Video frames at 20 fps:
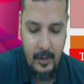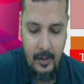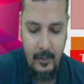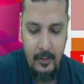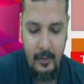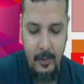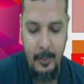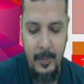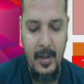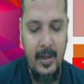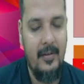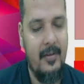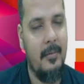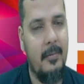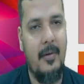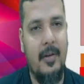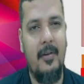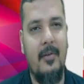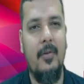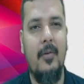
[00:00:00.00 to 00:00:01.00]
would be
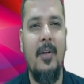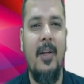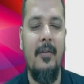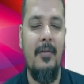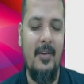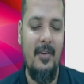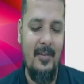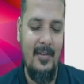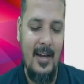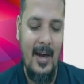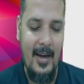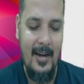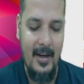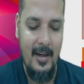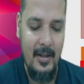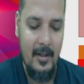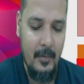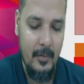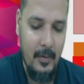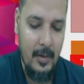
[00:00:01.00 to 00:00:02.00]
exempted. So they have just
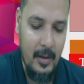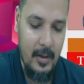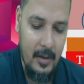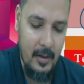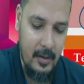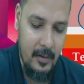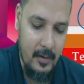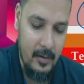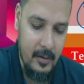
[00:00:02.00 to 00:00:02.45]
added the word